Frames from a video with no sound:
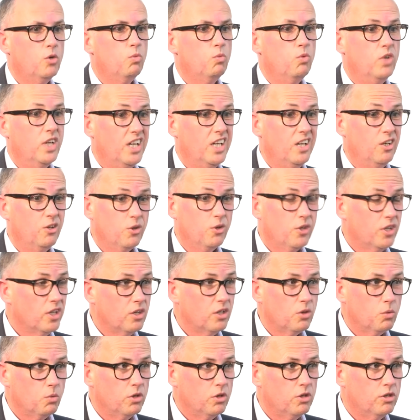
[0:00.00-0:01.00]
Really
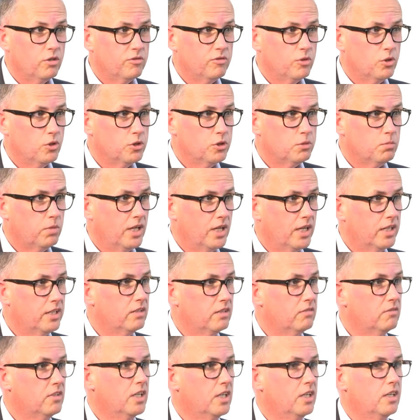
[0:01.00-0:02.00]
looking at workforce
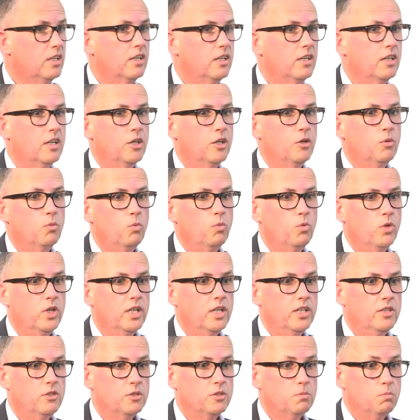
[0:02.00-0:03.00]
planning,
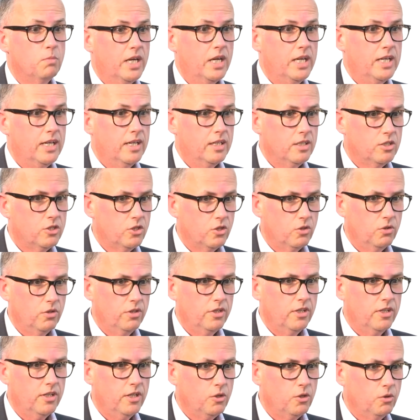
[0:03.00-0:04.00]
really just making sure
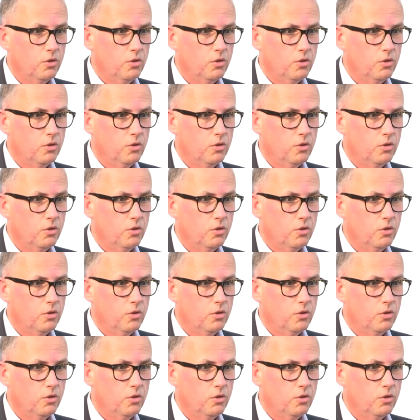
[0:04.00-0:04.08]
that they